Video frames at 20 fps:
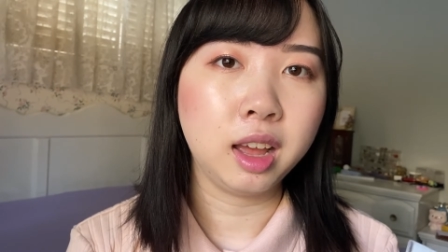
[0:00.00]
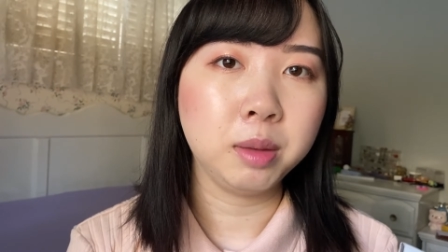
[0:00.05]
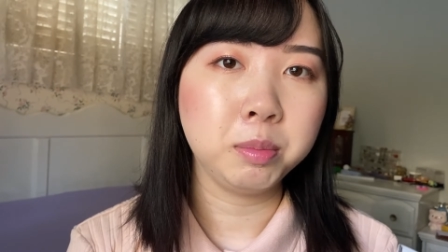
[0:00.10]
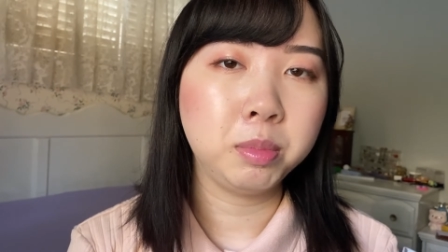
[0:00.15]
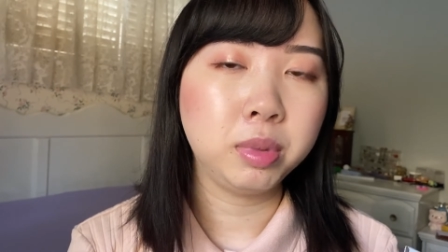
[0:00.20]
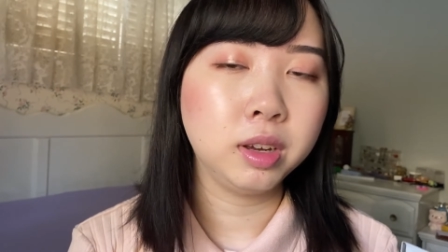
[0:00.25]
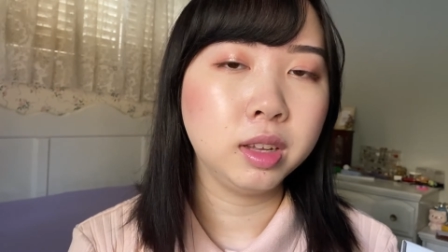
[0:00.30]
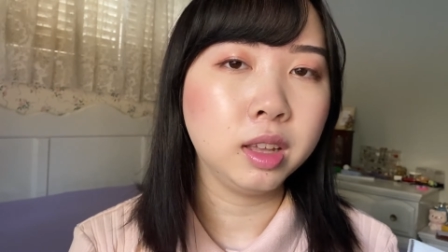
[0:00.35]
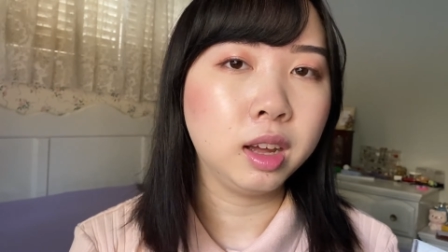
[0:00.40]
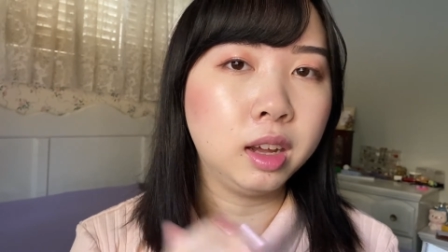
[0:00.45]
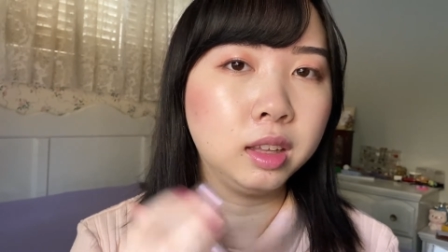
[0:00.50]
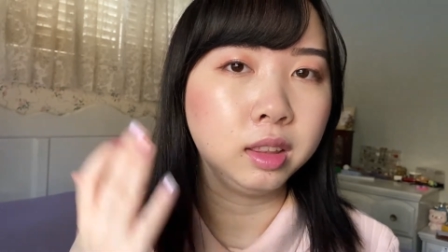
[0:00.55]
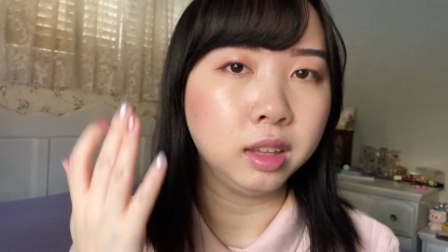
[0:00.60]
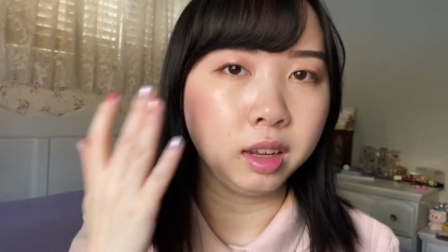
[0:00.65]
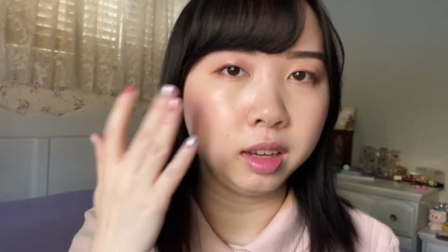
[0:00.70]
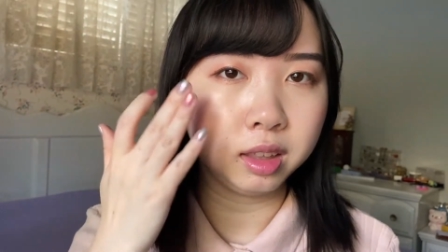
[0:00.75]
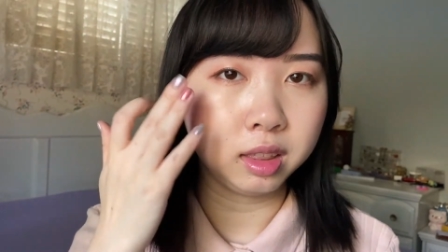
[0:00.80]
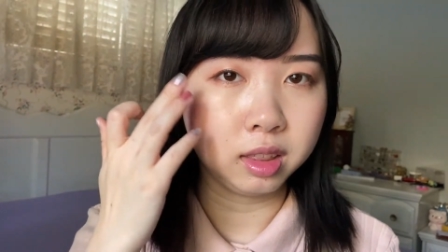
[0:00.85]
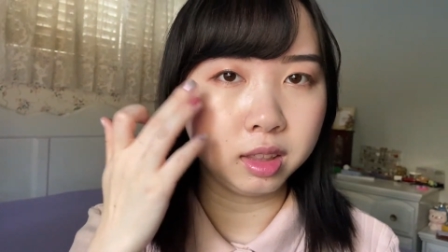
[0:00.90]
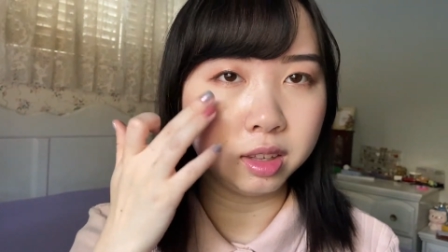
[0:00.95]
put on
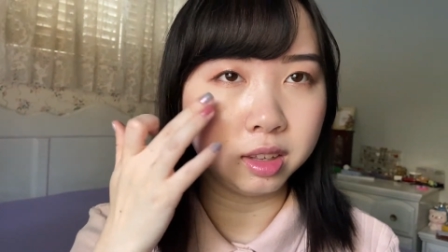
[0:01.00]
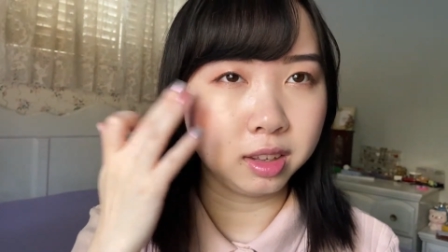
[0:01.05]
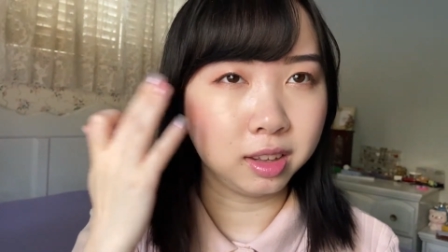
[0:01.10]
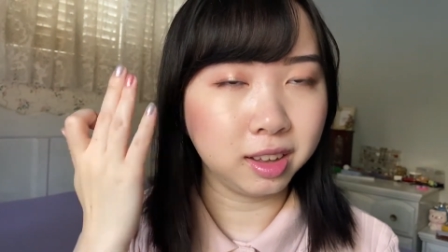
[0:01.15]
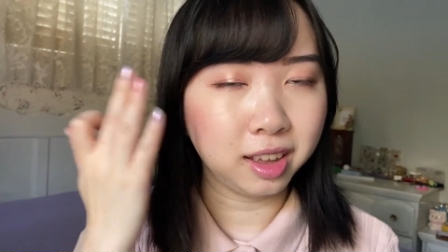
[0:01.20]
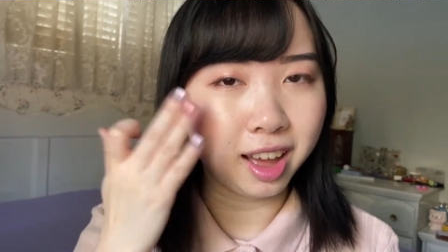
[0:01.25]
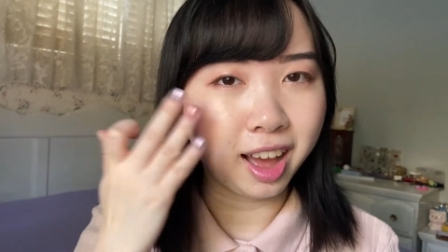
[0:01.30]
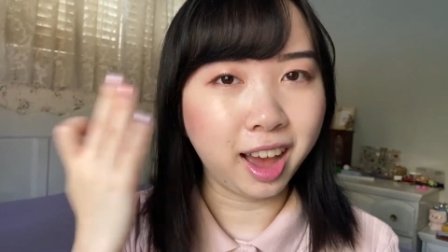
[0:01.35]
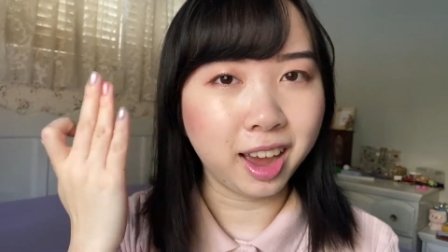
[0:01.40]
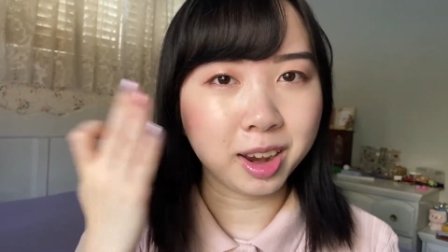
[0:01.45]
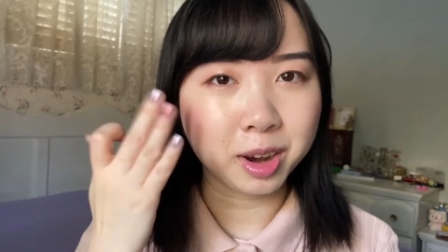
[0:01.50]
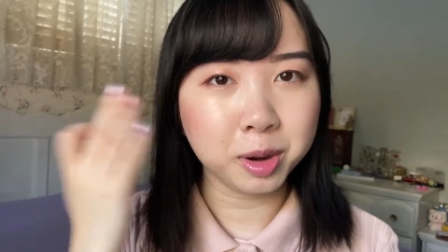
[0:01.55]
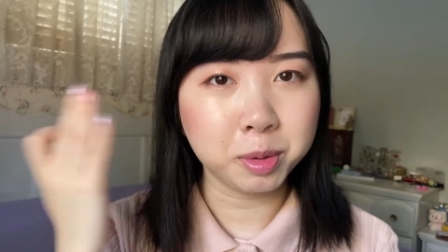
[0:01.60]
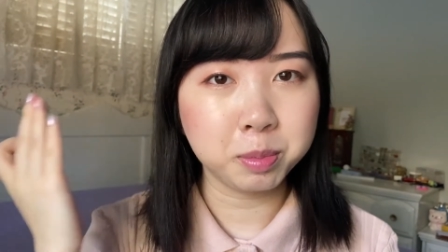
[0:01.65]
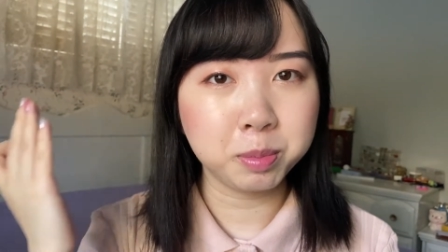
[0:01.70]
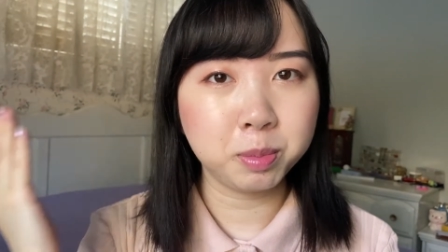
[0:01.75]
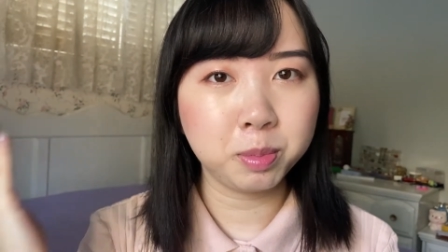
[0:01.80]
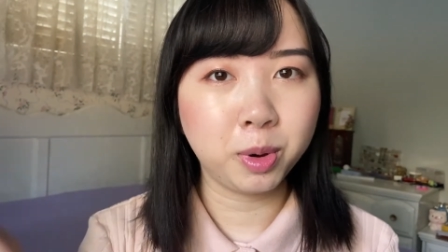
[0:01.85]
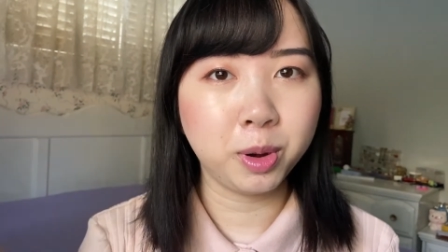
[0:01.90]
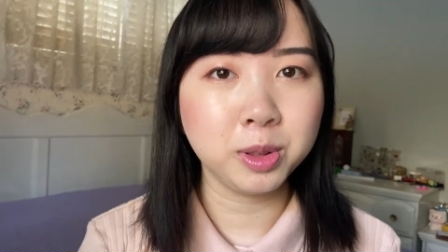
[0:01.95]
like the higher
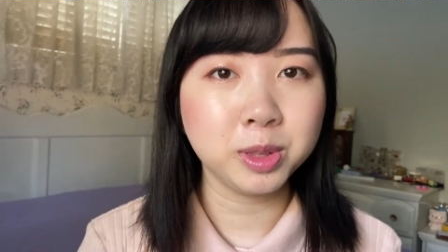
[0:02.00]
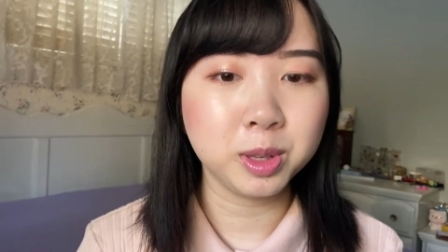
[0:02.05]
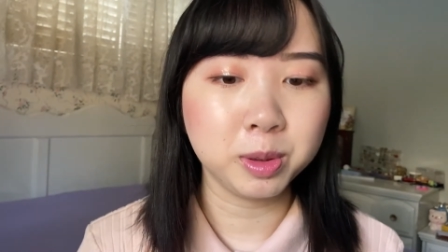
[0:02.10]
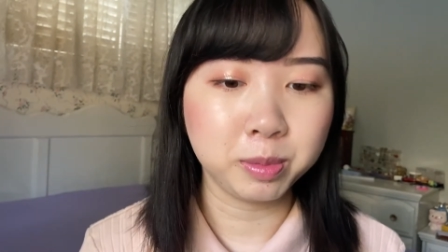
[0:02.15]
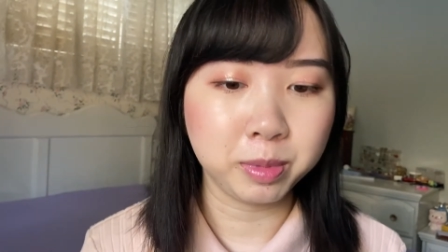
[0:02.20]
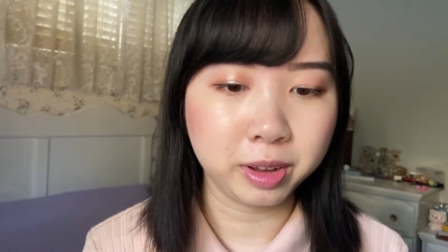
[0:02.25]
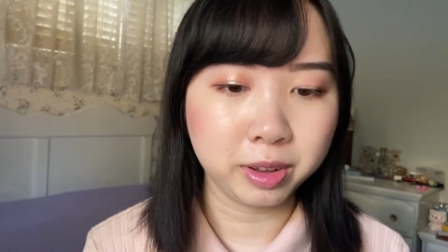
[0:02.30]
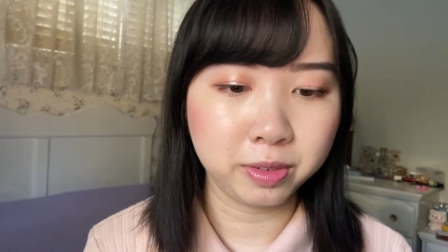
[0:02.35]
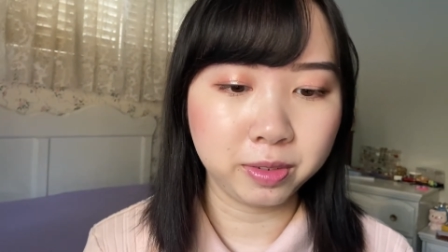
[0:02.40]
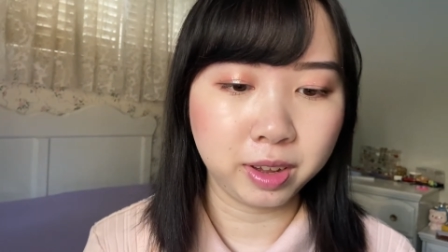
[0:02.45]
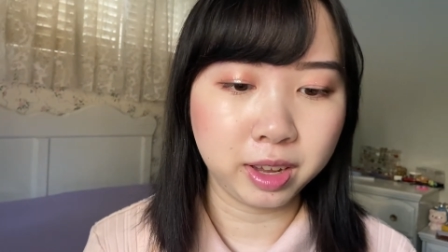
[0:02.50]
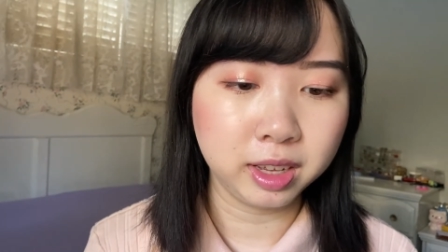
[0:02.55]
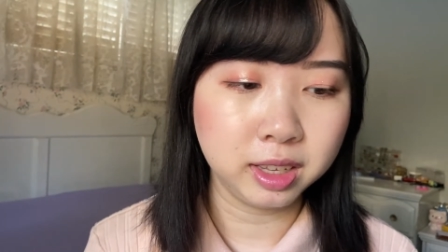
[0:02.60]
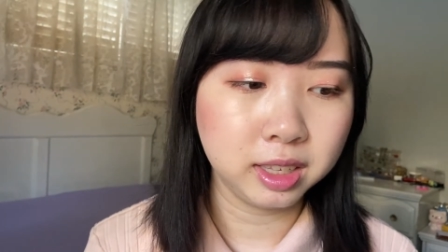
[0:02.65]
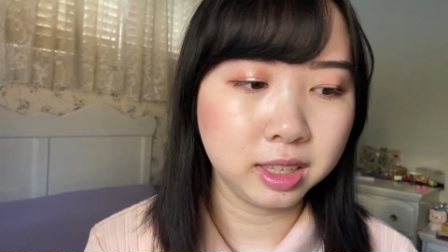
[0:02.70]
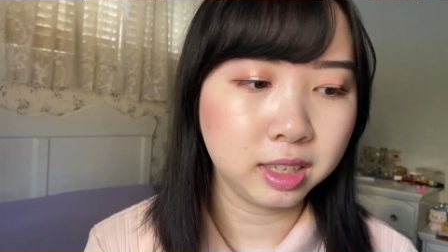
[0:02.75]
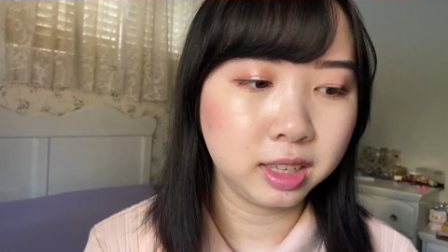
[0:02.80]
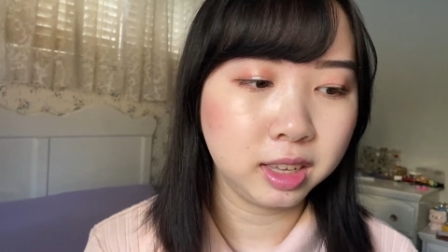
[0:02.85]
points of my face.